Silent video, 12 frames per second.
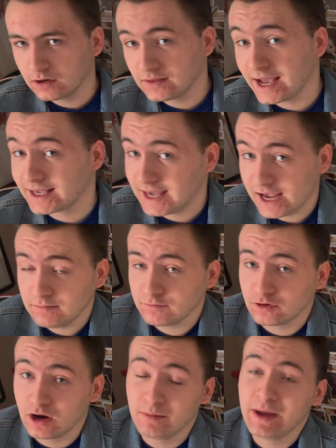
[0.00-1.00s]
that came
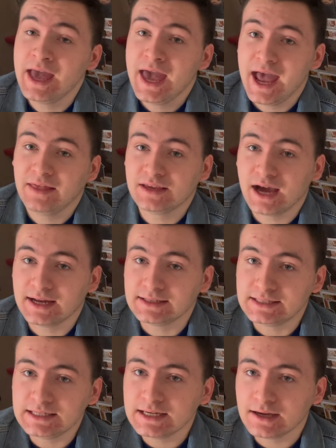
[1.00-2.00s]
from and the
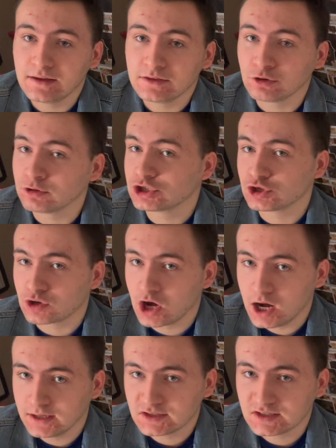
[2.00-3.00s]
idea and the original
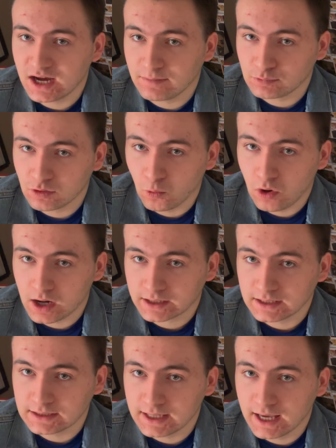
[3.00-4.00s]
concept of the
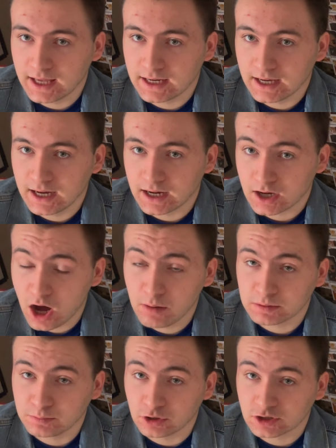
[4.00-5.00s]
Walking Dead
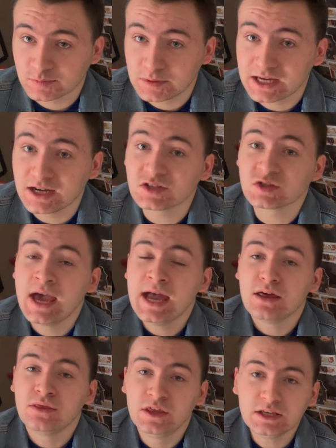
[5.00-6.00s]
comic books. Because
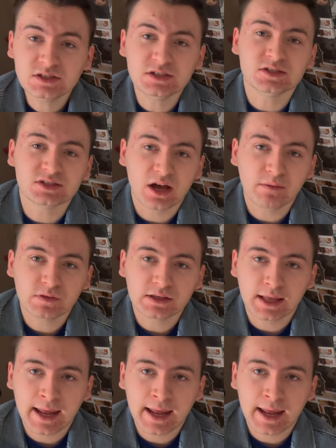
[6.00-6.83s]
this is something that